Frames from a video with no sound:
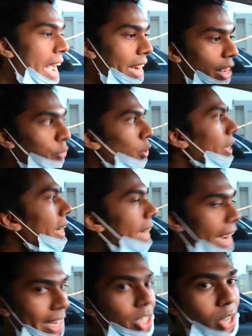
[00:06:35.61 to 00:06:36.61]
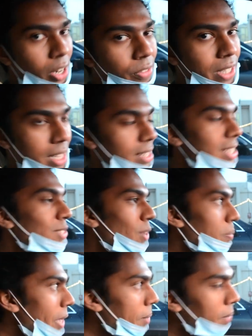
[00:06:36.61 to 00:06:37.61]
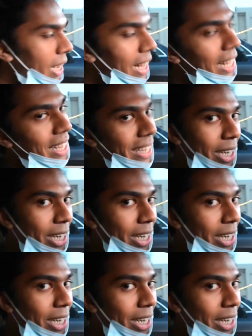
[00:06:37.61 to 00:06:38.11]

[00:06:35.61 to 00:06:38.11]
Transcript: And if you need any sort of assistance from them,